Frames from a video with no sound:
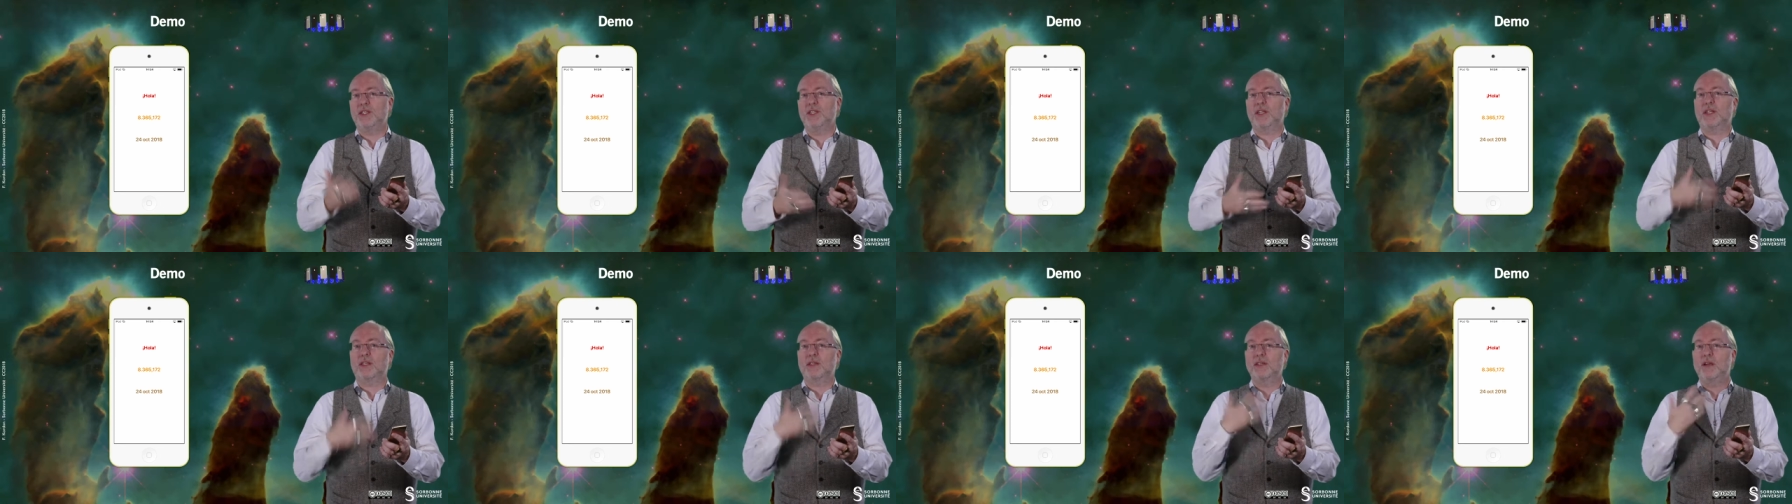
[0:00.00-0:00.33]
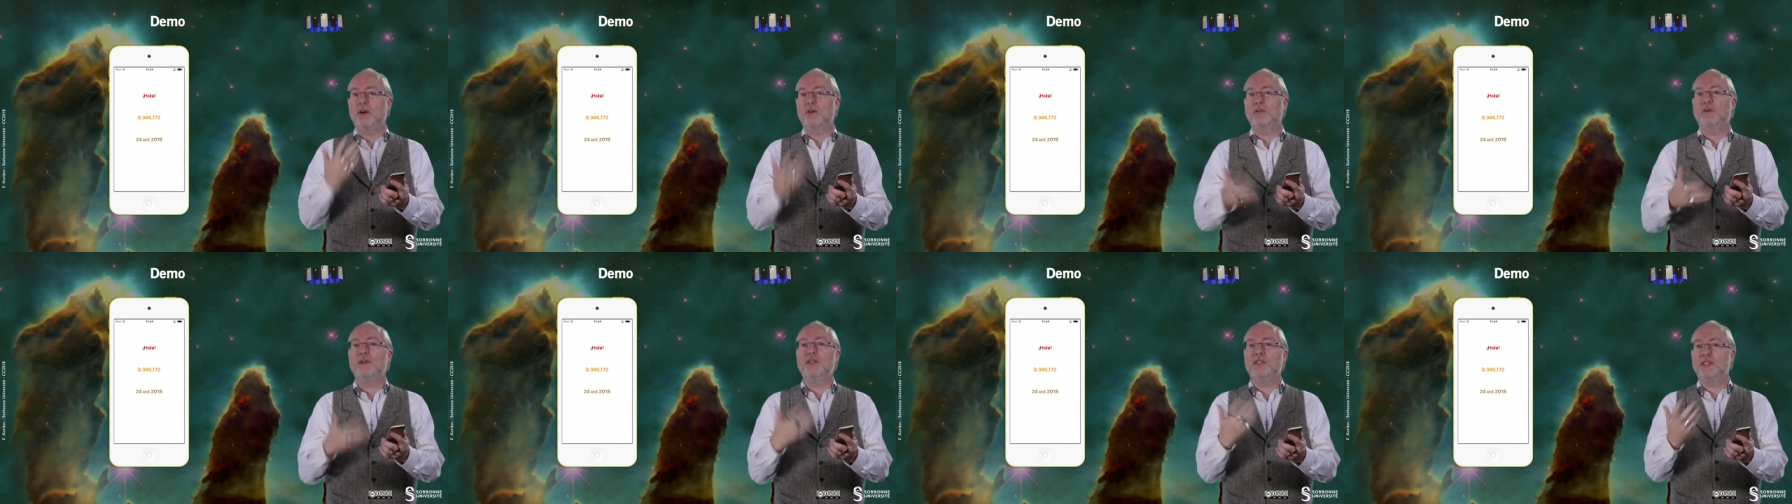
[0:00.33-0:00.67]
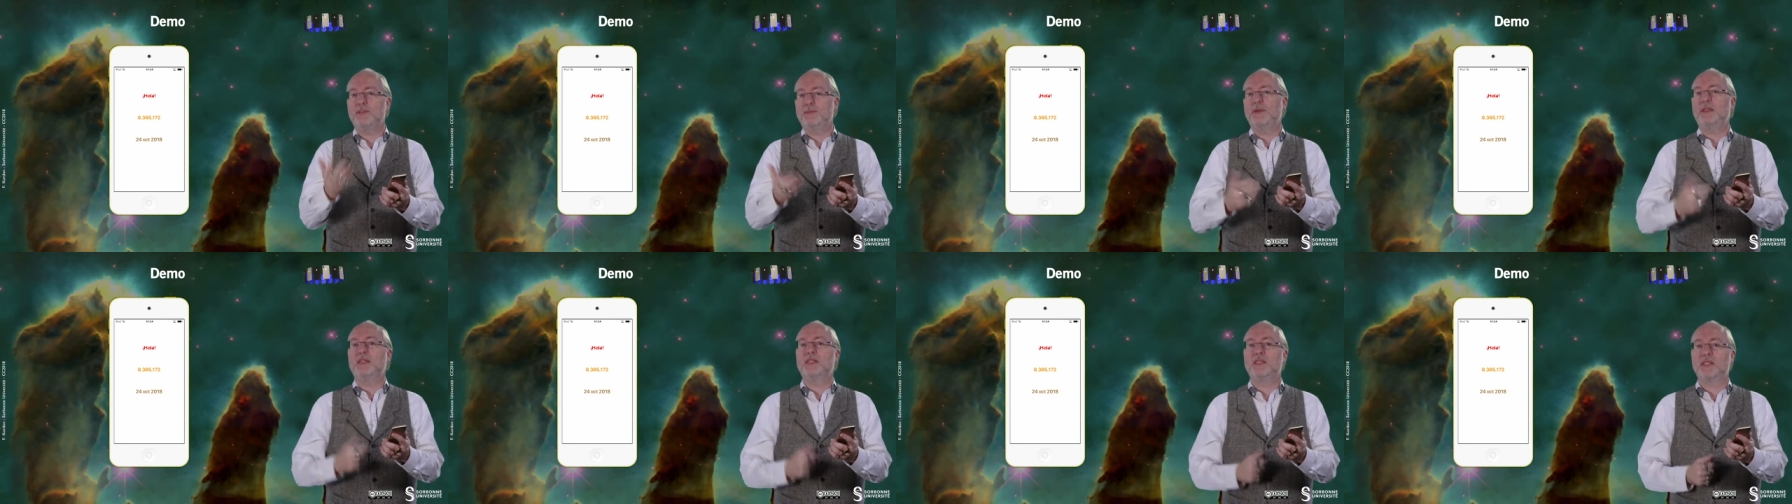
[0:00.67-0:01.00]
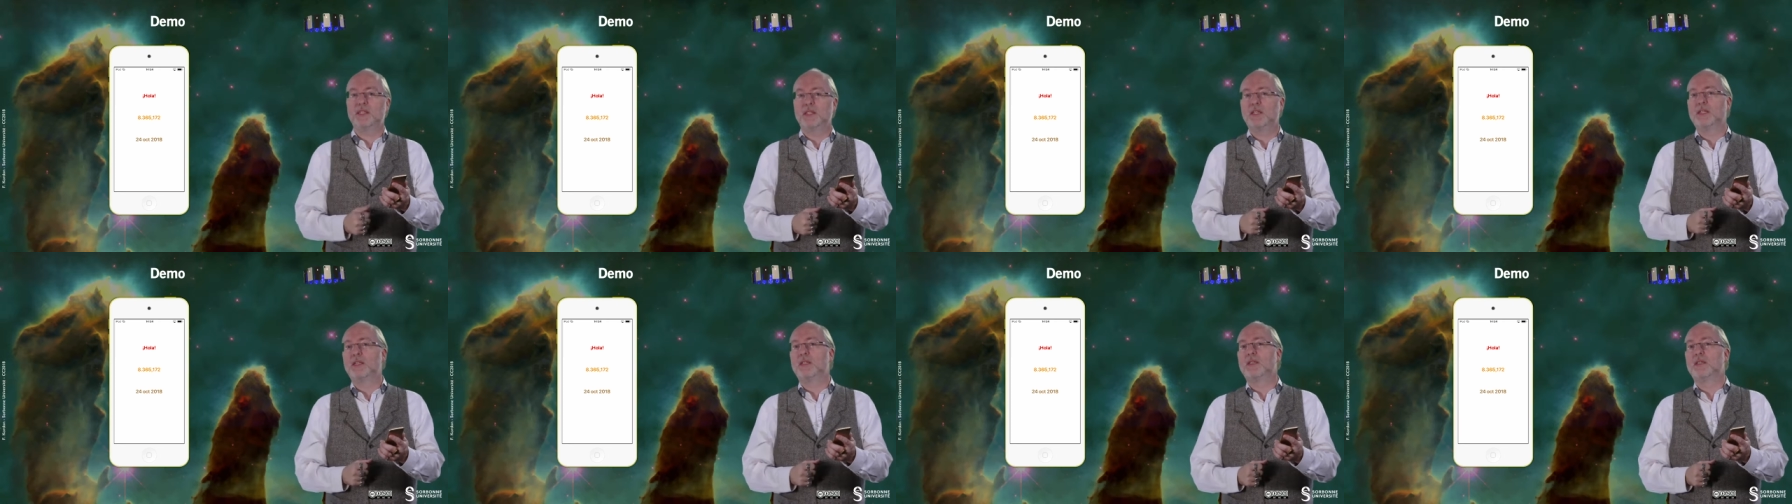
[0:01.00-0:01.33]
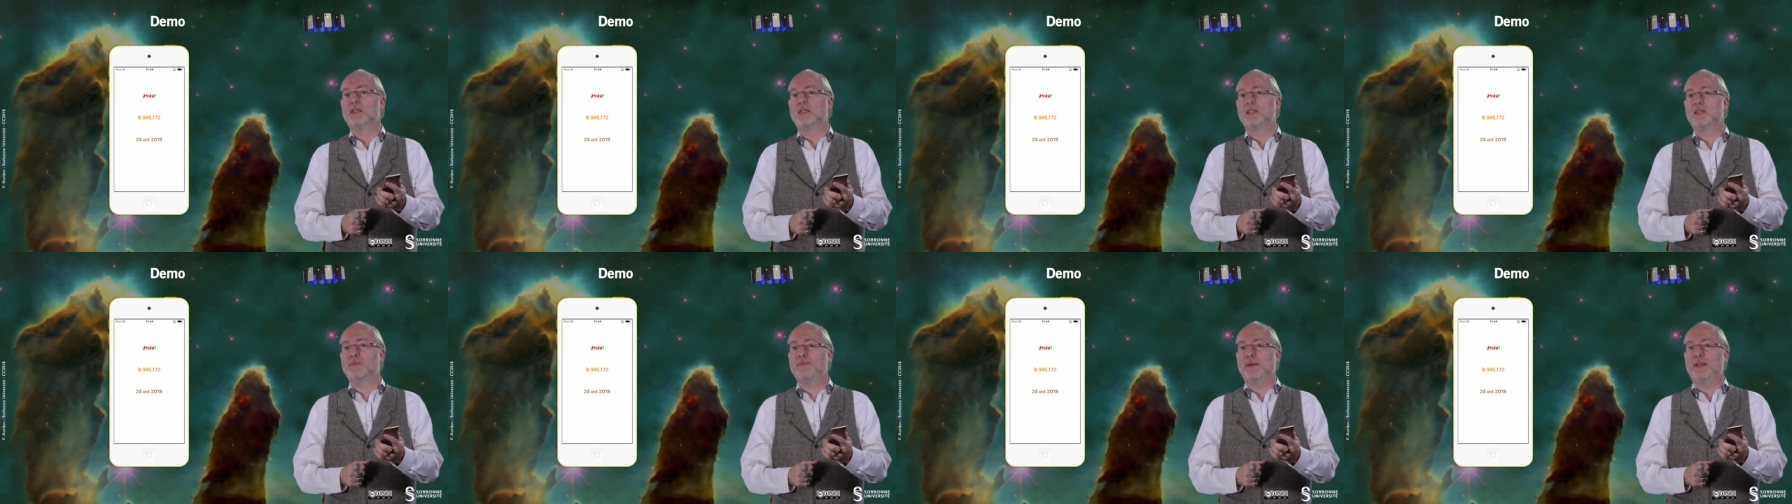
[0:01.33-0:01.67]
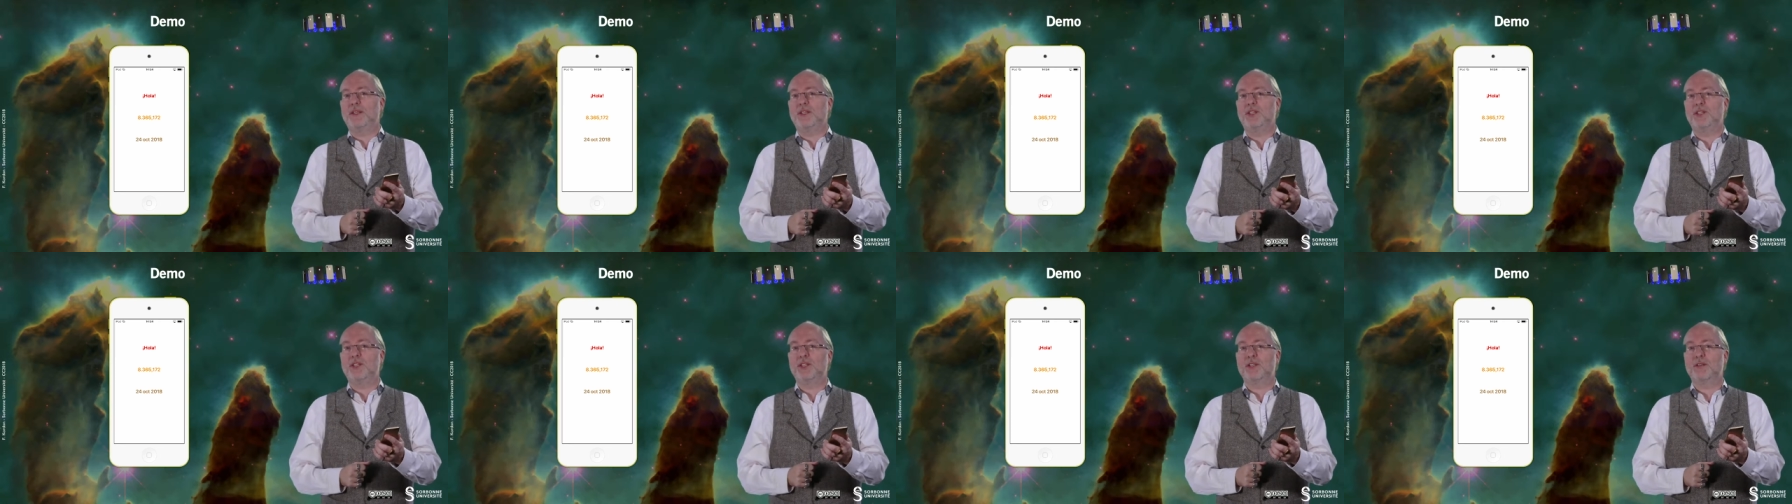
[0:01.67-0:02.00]
that now it speaks
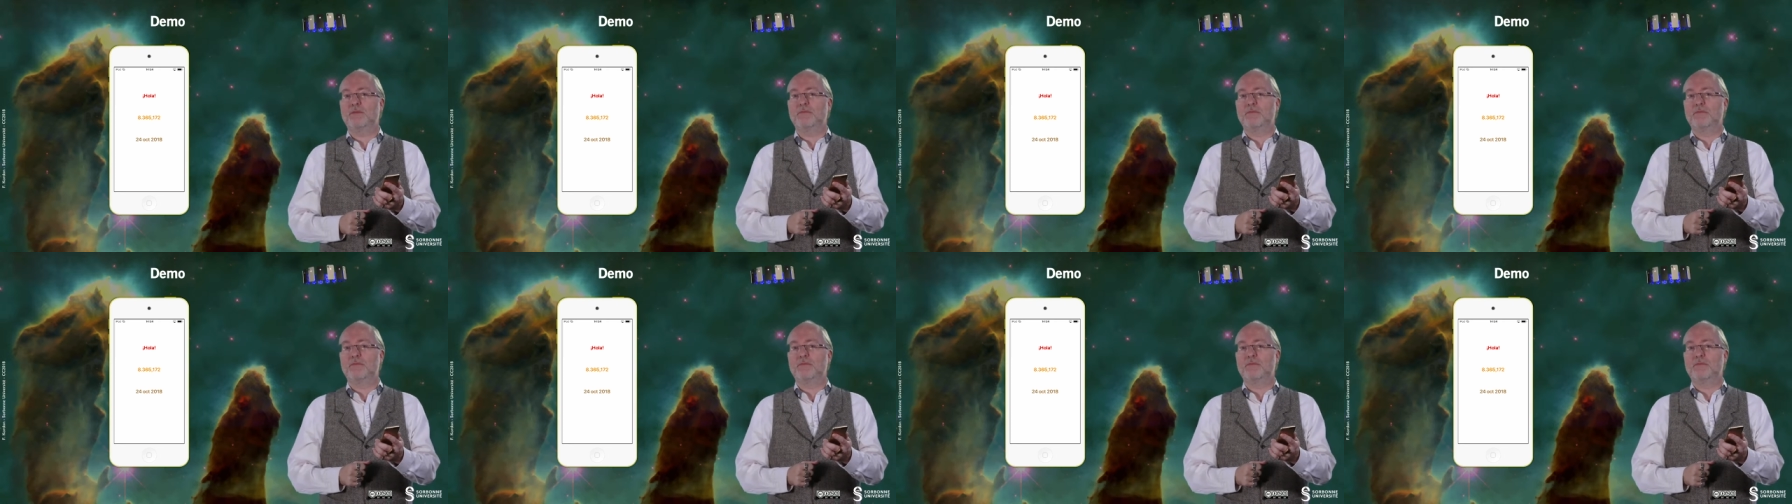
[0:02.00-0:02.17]
Spanish.